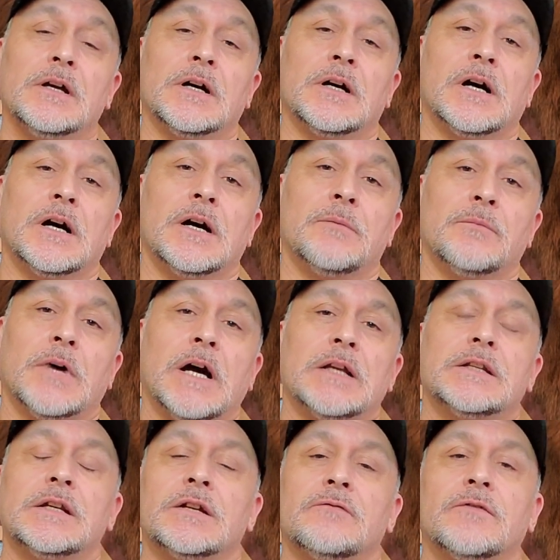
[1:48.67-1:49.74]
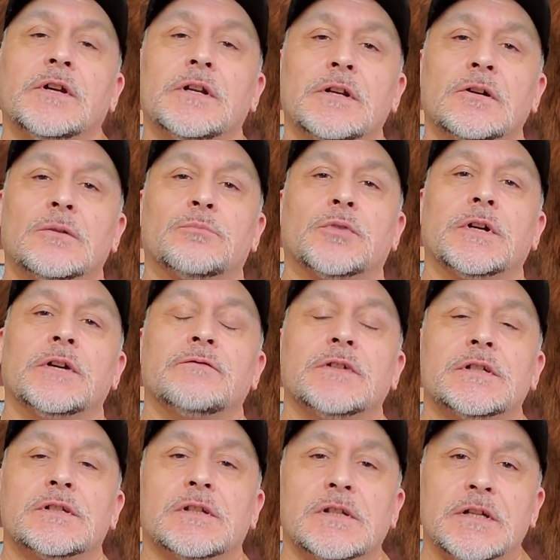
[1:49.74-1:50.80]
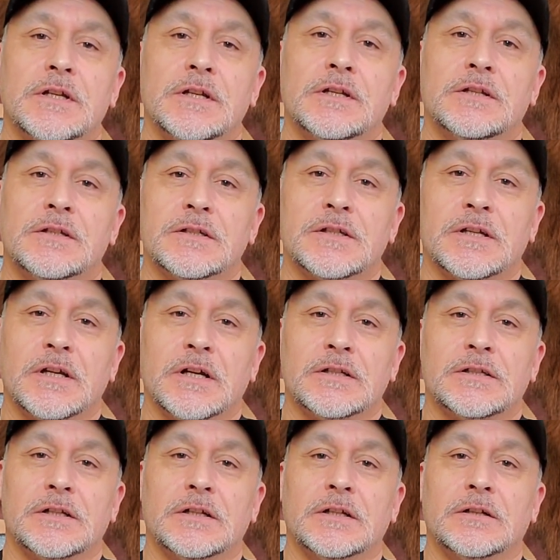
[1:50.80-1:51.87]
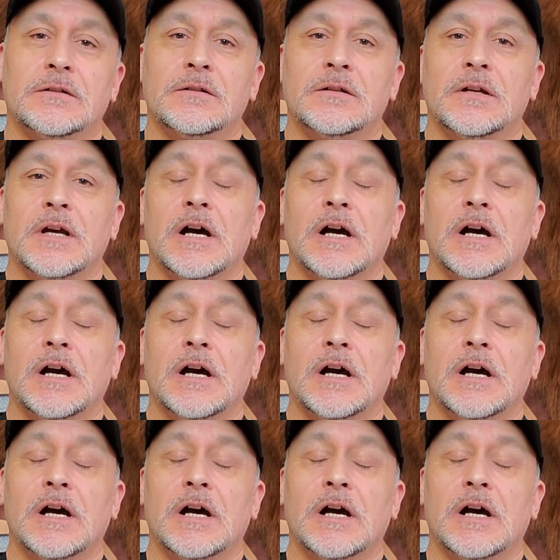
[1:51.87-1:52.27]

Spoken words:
I did a video previously discussing